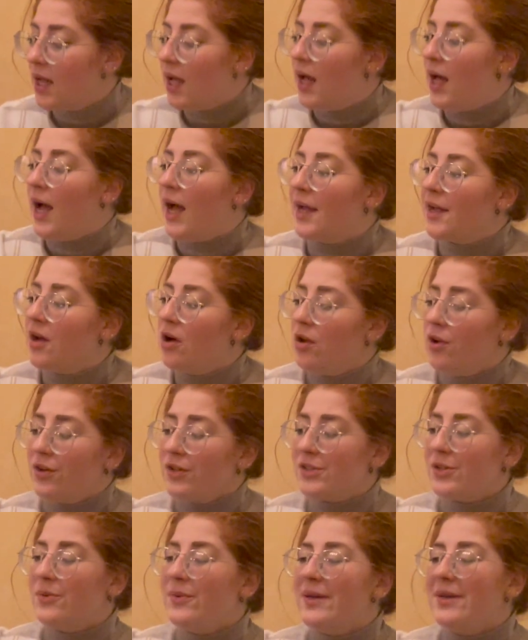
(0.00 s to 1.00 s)
I
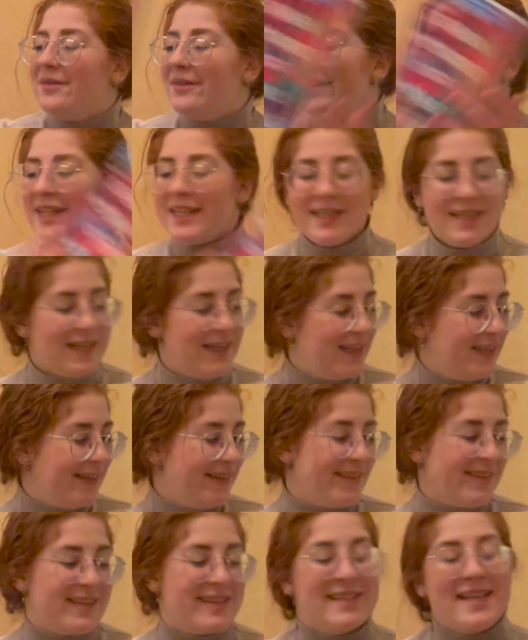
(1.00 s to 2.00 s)
also want to read
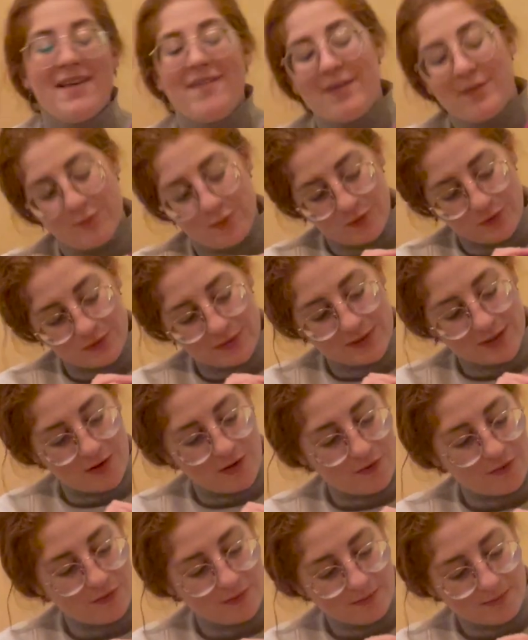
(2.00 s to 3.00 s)
The 7 Moons
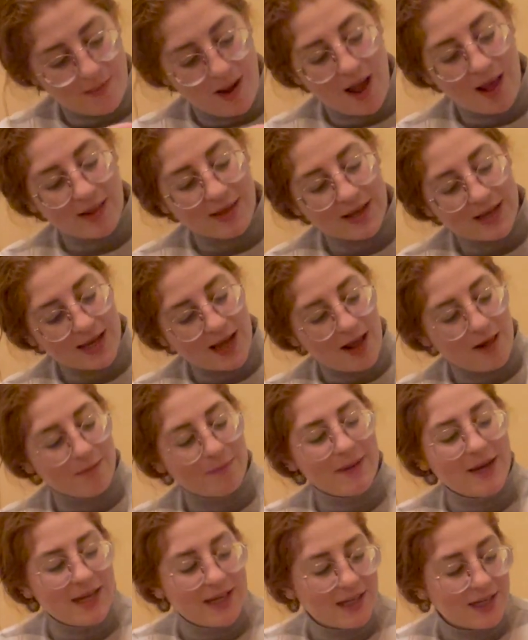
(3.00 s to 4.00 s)
of Mali
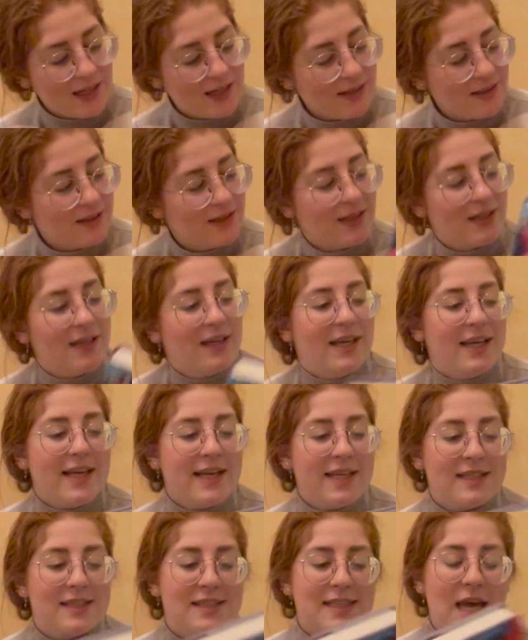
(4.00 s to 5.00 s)
Almeida.
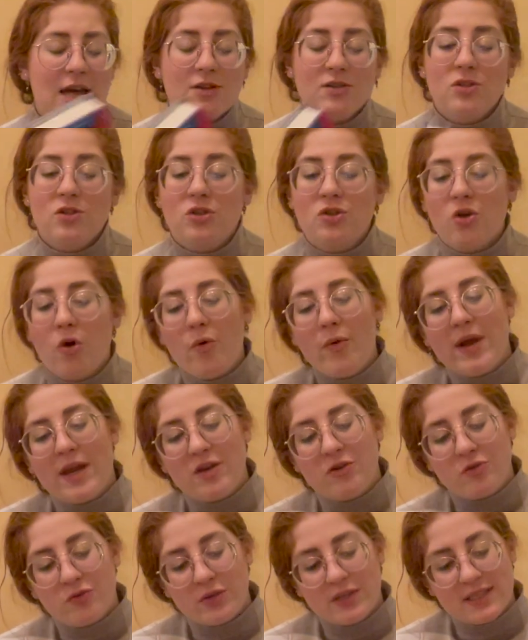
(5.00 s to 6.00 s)
It sounds so
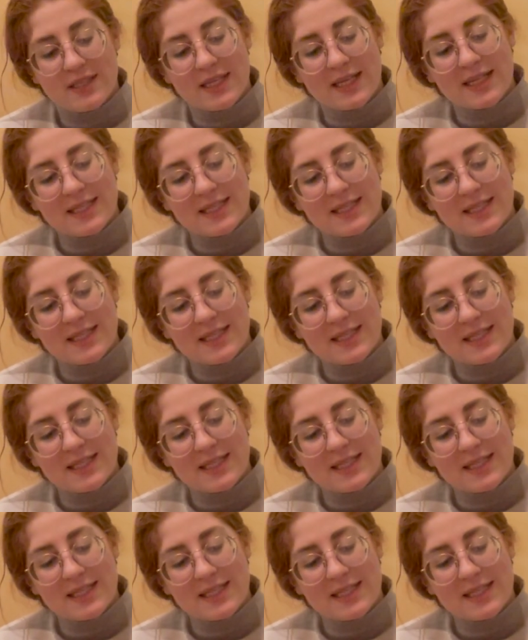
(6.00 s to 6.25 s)
interesting.